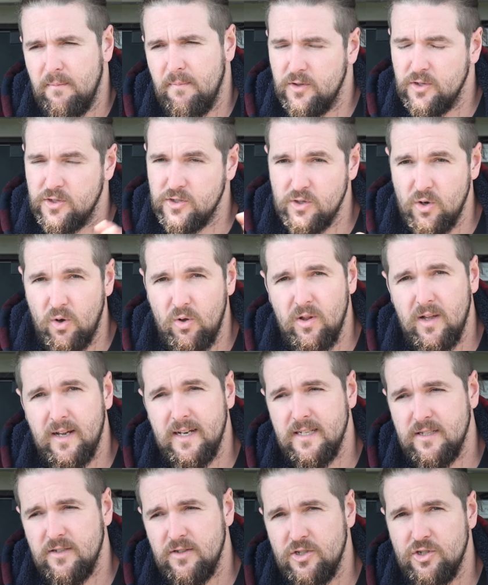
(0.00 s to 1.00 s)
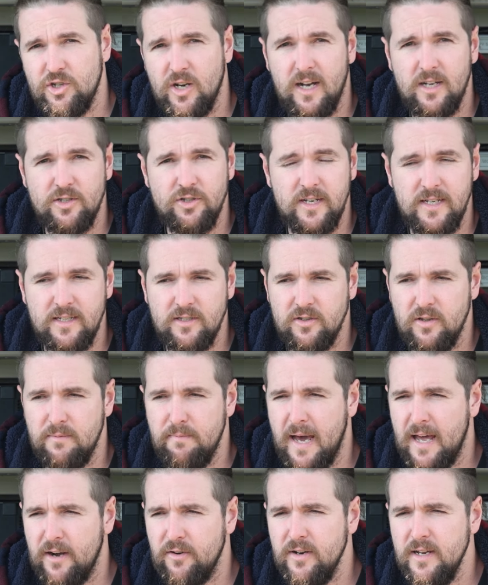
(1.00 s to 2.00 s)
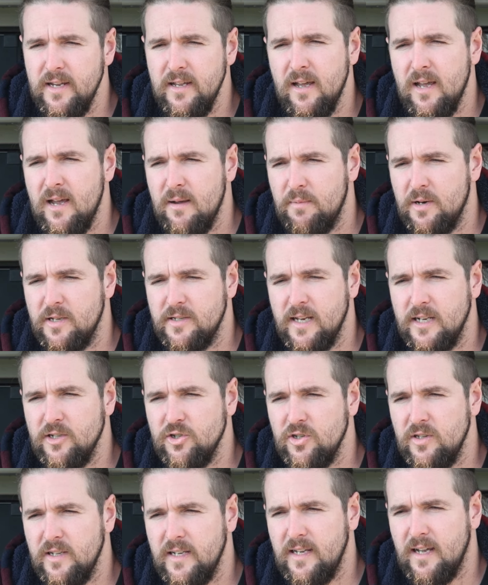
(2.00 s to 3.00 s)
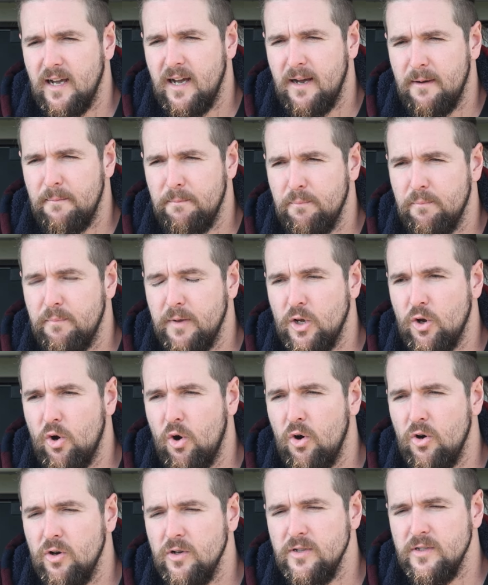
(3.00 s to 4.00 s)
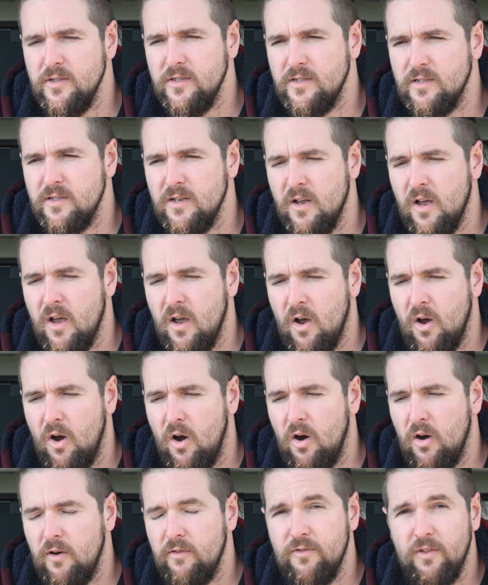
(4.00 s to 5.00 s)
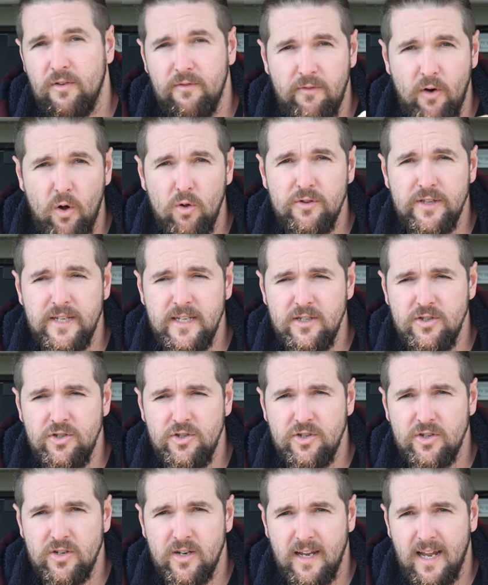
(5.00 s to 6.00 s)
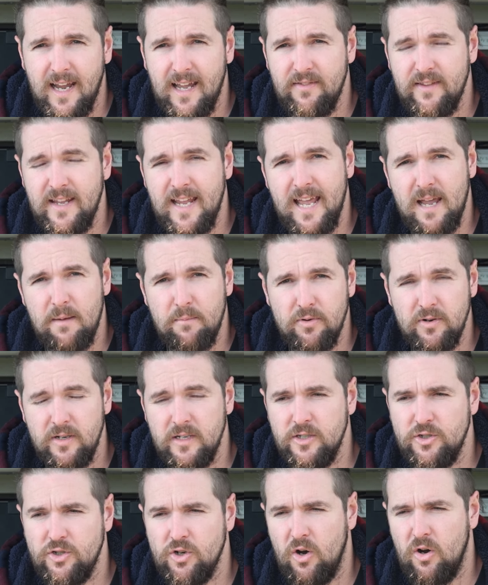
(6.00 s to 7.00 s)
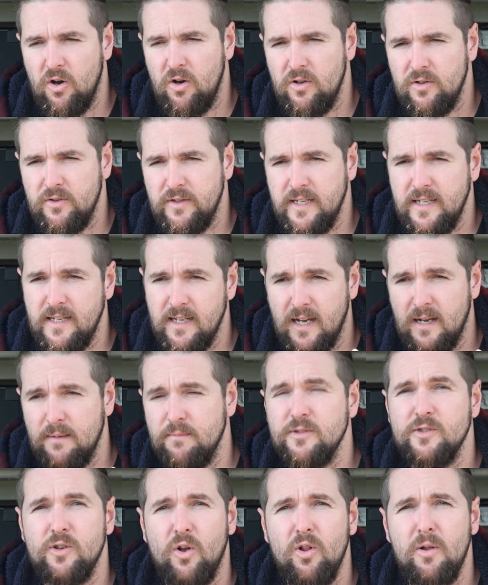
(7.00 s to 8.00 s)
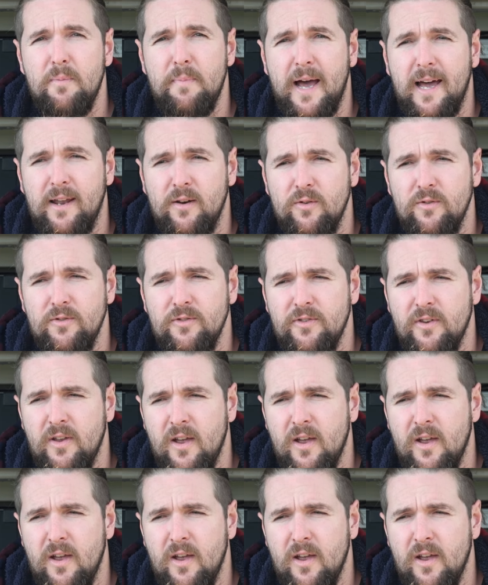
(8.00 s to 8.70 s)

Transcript: the solar into the charger into the battery, but essentially because of the voltage and the amperage on the solar panels,